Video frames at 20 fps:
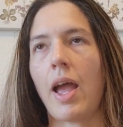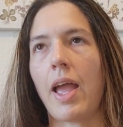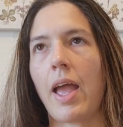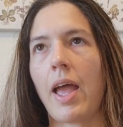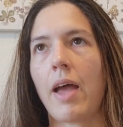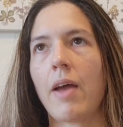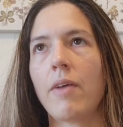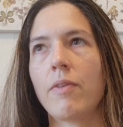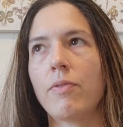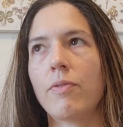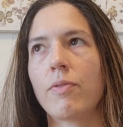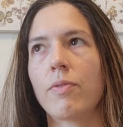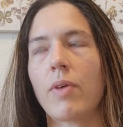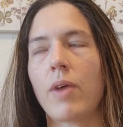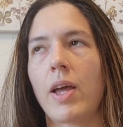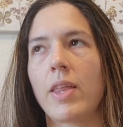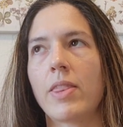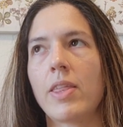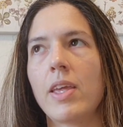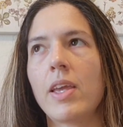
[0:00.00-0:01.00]
I
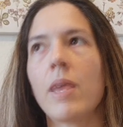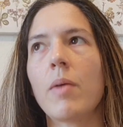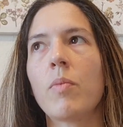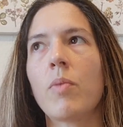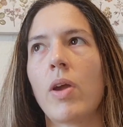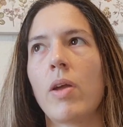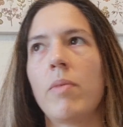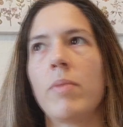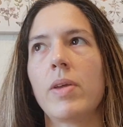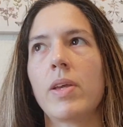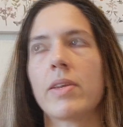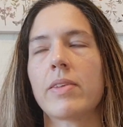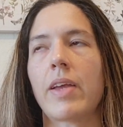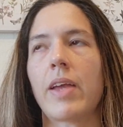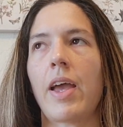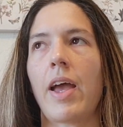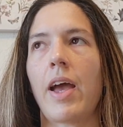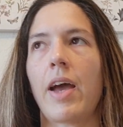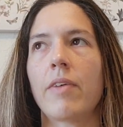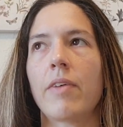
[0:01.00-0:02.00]
think I'm right
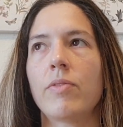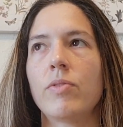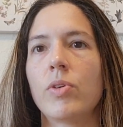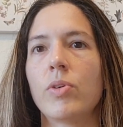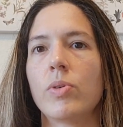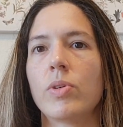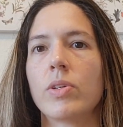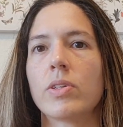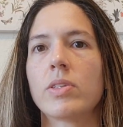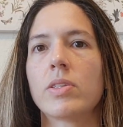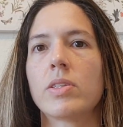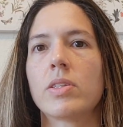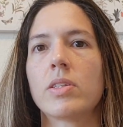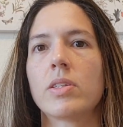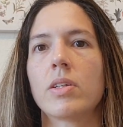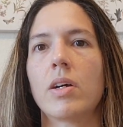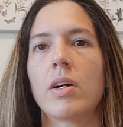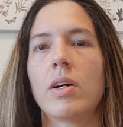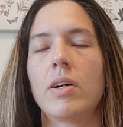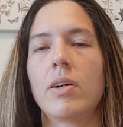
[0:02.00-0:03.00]
because I have
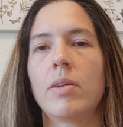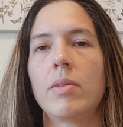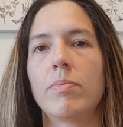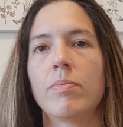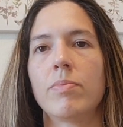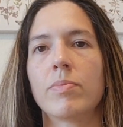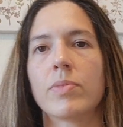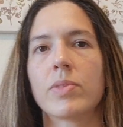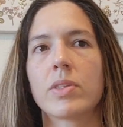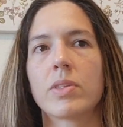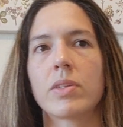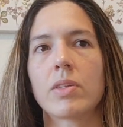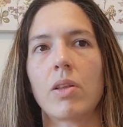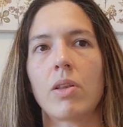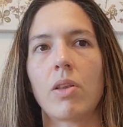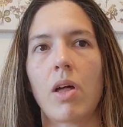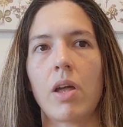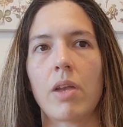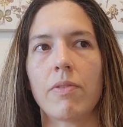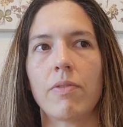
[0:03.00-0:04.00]
noticed a
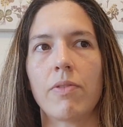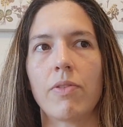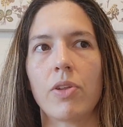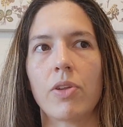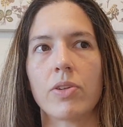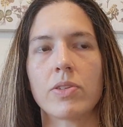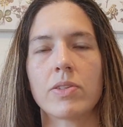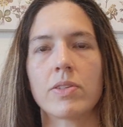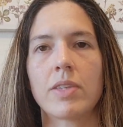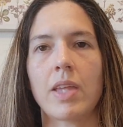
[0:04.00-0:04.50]
lot of the